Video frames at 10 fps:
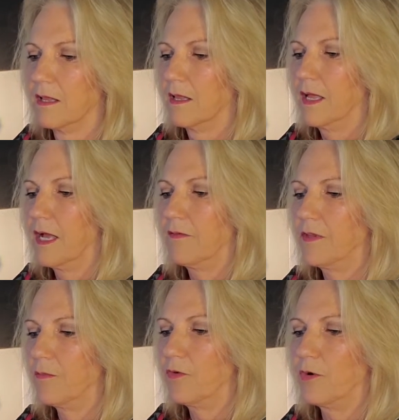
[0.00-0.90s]
Have
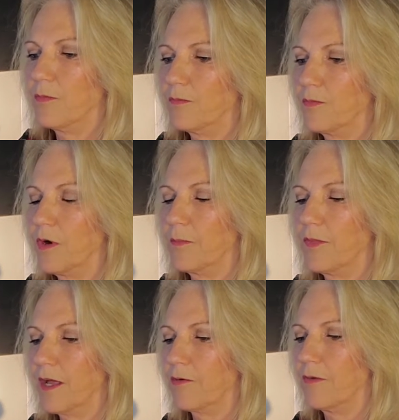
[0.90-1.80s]
them rub
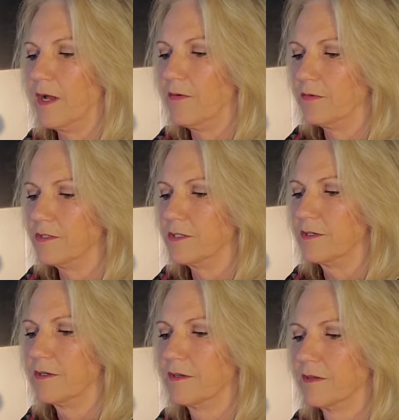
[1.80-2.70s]
that around.
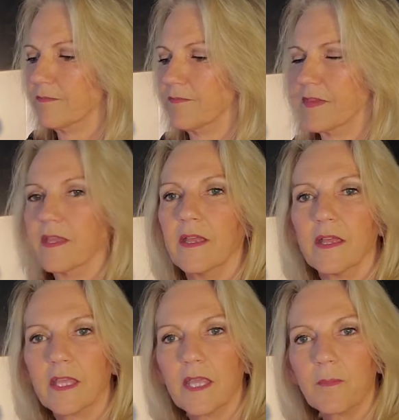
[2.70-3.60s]

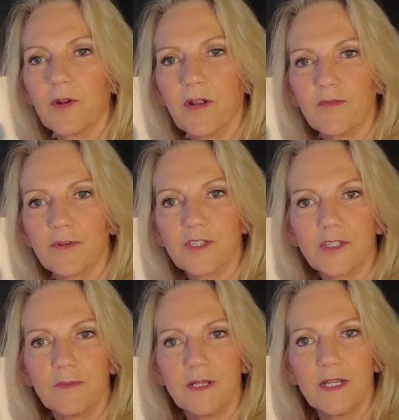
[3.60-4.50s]
Keep it on for
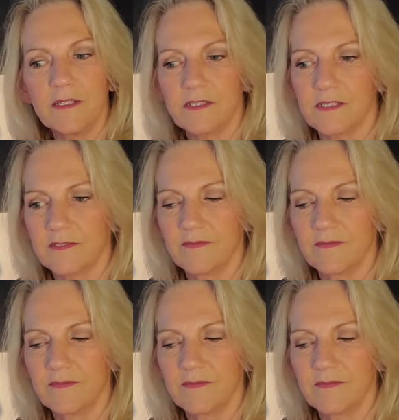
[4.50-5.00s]
2 minutes.